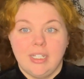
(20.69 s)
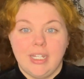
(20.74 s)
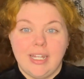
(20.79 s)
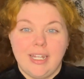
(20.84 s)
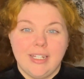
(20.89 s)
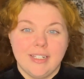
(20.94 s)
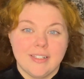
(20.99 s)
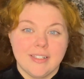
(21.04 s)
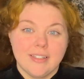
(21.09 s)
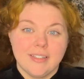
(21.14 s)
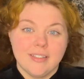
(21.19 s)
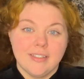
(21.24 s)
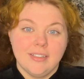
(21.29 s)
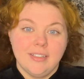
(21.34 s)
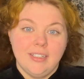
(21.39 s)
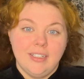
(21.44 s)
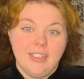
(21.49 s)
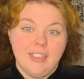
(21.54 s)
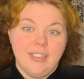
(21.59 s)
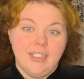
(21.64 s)
It's
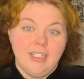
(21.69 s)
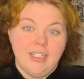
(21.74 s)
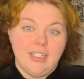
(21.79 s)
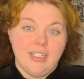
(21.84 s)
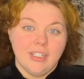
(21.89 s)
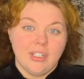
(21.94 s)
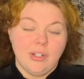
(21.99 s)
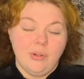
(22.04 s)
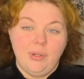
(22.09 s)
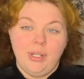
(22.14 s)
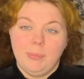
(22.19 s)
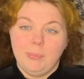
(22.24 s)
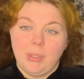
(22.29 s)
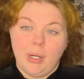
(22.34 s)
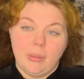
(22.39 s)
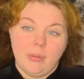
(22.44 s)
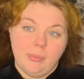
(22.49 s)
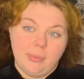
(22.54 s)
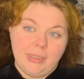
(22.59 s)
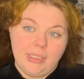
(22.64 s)
going
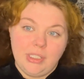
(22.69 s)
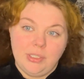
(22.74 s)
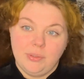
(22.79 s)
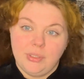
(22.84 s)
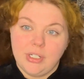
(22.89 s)
probably to